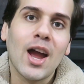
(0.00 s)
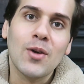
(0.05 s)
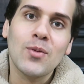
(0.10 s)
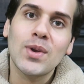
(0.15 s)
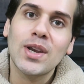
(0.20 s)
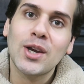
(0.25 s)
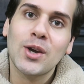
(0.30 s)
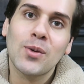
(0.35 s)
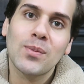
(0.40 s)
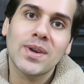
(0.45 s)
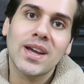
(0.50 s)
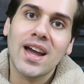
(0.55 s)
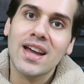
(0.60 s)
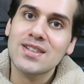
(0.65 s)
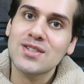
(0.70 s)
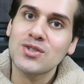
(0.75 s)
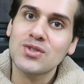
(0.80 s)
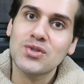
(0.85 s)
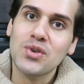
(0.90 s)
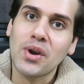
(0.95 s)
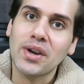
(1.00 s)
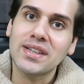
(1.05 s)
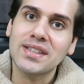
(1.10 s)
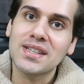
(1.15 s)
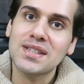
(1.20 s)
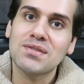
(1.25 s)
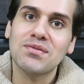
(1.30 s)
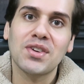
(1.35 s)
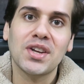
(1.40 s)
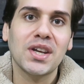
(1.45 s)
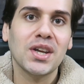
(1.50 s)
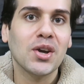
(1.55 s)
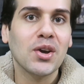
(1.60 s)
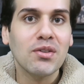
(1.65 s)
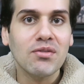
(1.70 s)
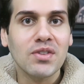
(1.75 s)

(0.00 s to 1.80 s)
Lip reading: I really hope you guys enjoyed this video.